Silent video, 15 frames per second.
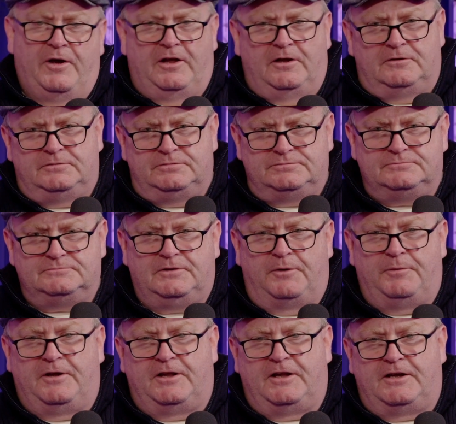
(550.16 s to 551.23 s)
well,
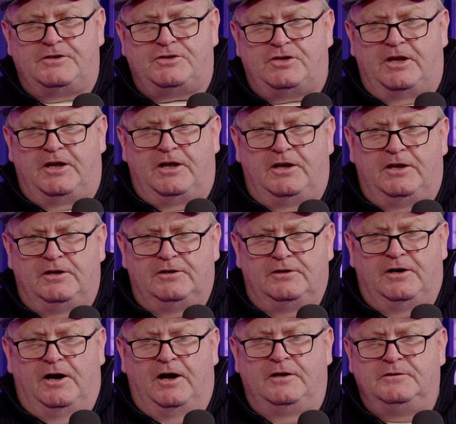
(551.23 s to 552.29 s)
that's...
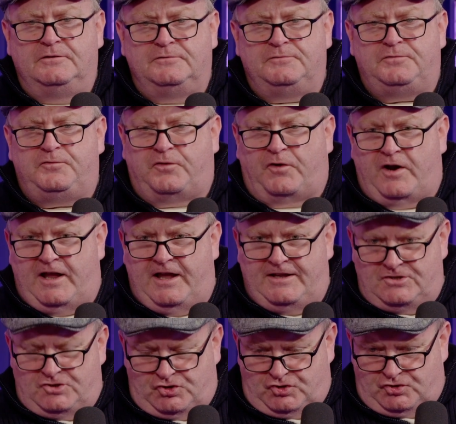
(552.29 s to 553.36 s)
in
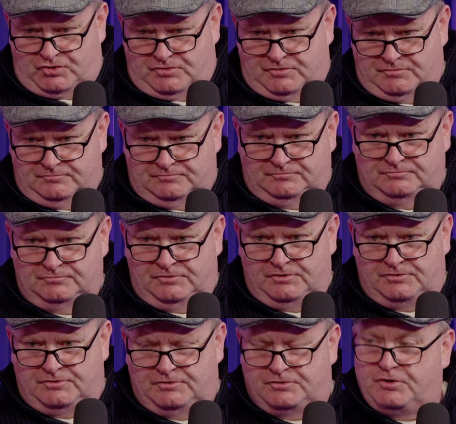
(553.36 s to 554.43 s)
France,
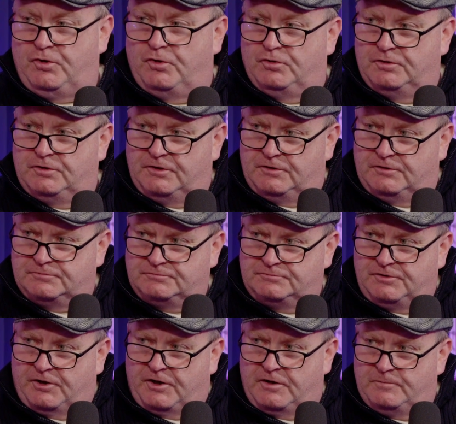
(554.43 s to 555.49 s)
this is called a
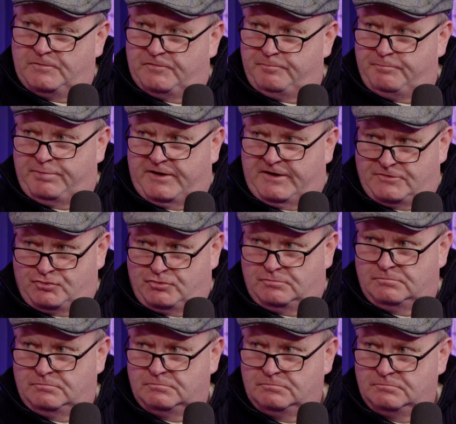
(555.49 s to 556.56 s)
crime of
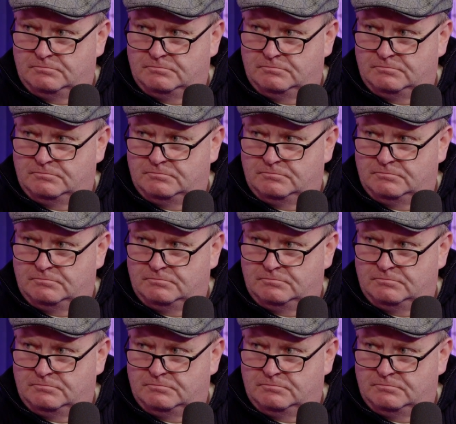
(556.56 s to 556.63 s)
passion.